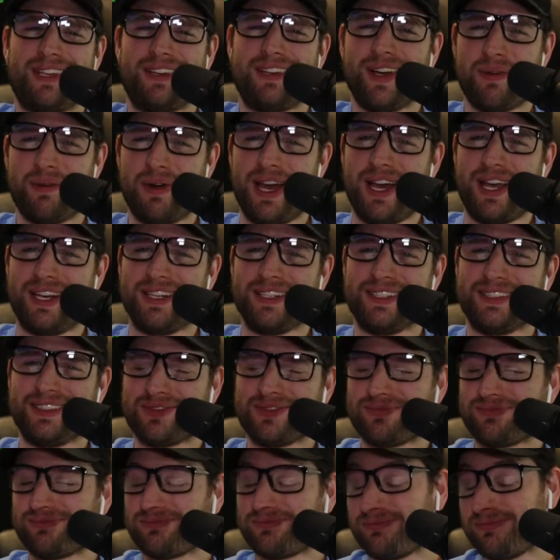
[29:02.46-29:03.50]
Come on.
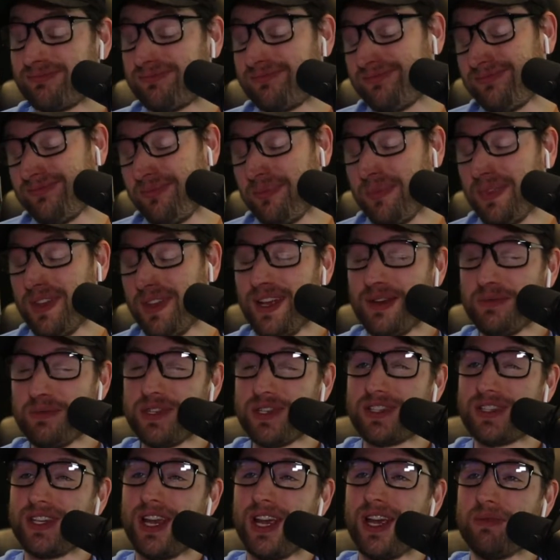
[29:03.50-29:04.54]
I'm
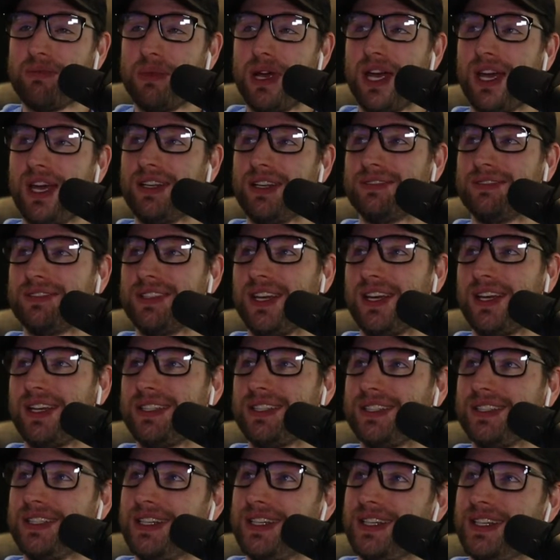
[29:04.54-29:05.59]
just saying, man.
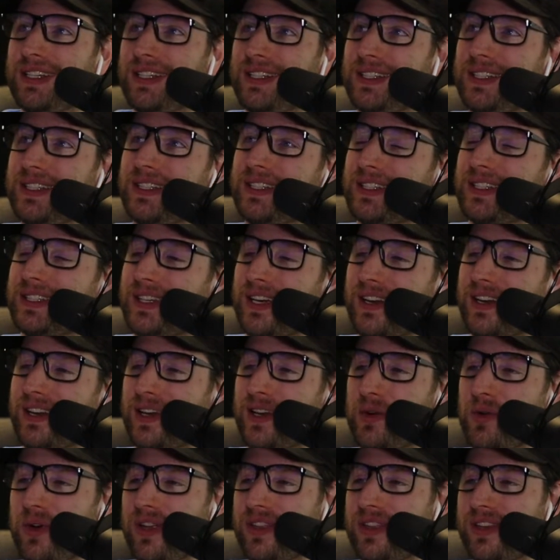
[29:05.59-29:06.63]
Like, gotta
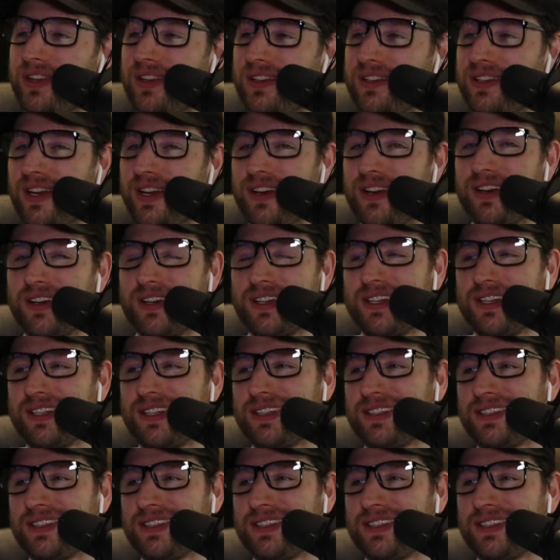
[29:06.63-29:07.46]
get with it, Eric.